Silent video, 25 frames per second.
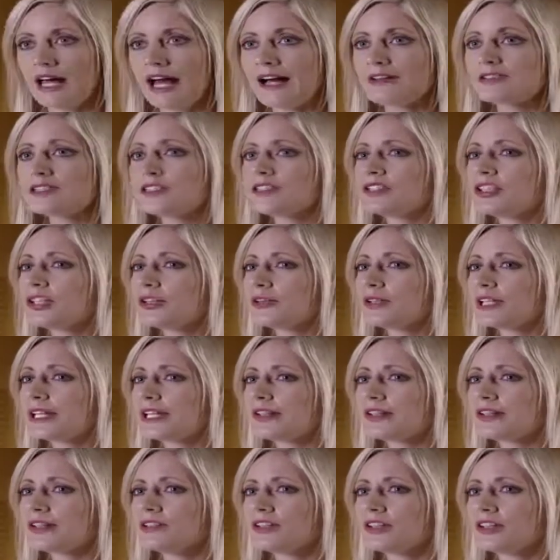How did you
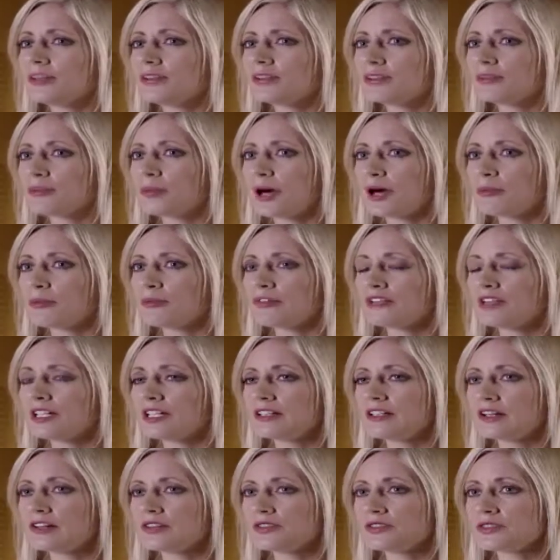hear the news about
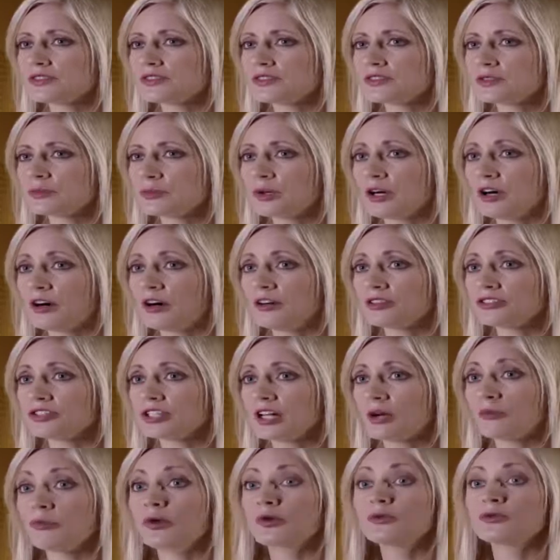Mourinho's
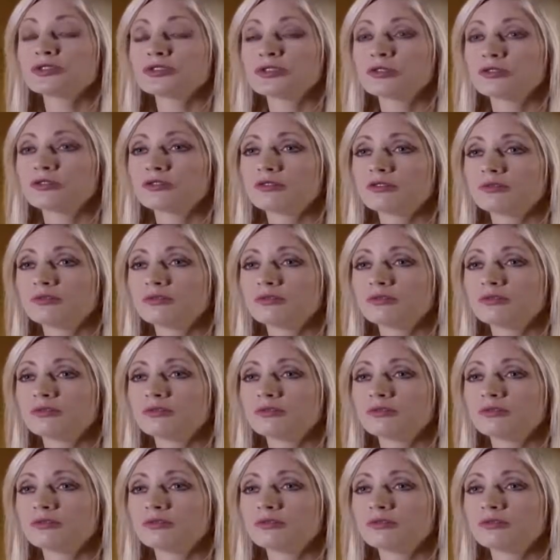departure, and what was your